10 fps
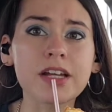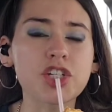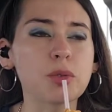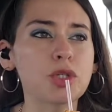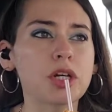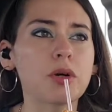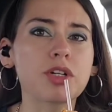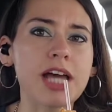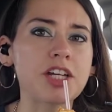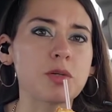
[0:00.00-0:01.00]
and she was going to go
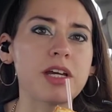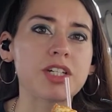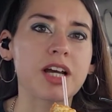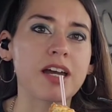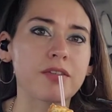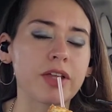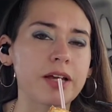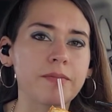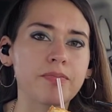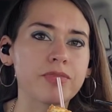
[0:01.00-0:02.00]
to Tatooine to kind of
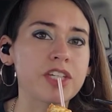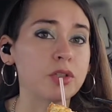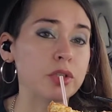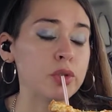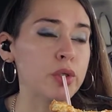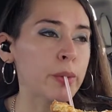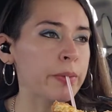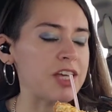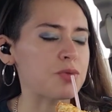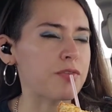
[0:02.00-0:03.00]
like kill Luke
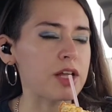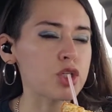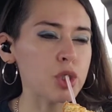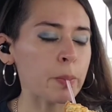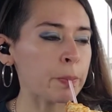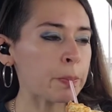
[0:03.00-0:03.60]
as revenge.